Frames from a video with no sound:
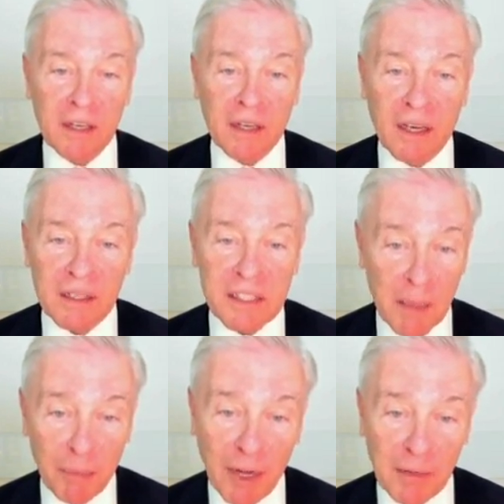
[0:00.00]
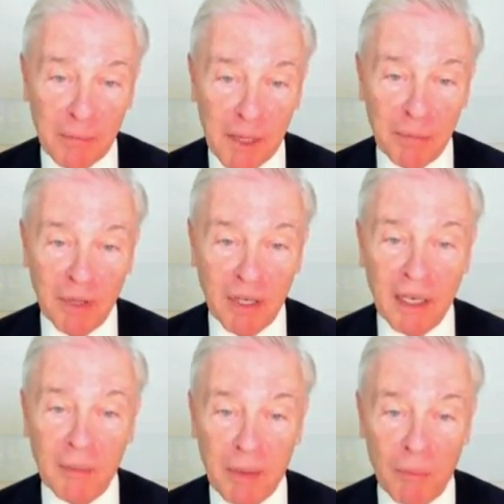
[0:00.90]
uh, separate people a
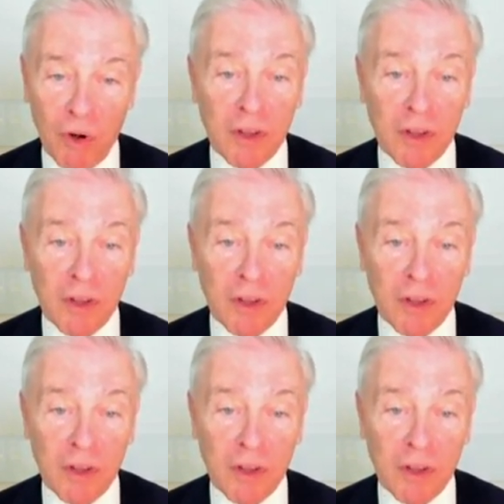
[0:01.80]
little bit more.